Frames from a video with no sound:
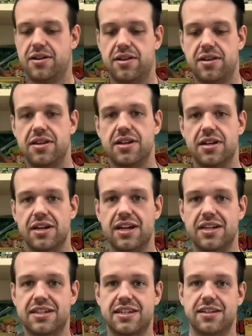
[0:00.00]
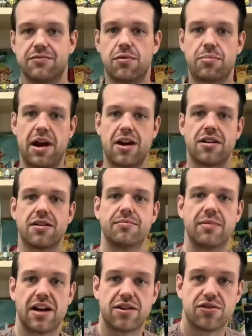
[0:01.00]
The Instant Repair
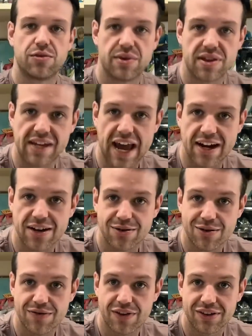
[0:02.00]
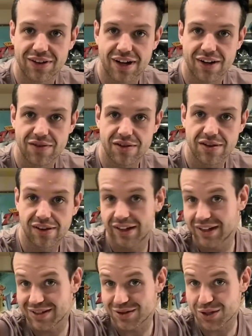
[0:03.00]
Manual with Ganondorf on the cover.
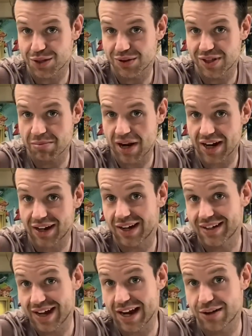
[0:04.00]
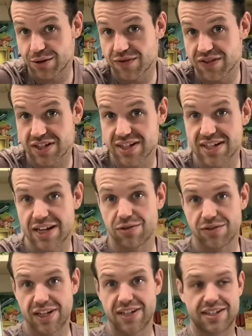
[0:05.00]
Link is also on the back, and Ganondorf is on the center
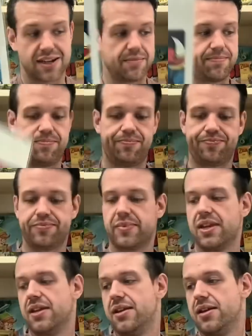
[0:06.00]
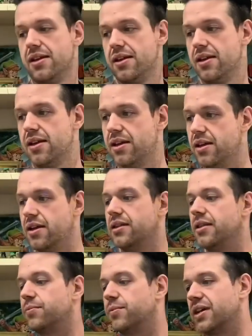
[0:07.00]
of the inside. And
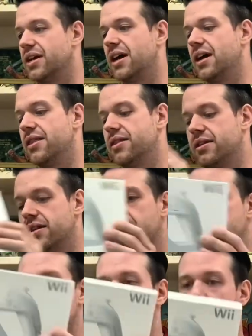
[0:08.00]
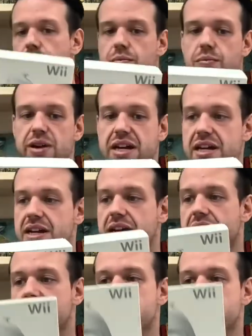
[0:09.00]
then we got the Wii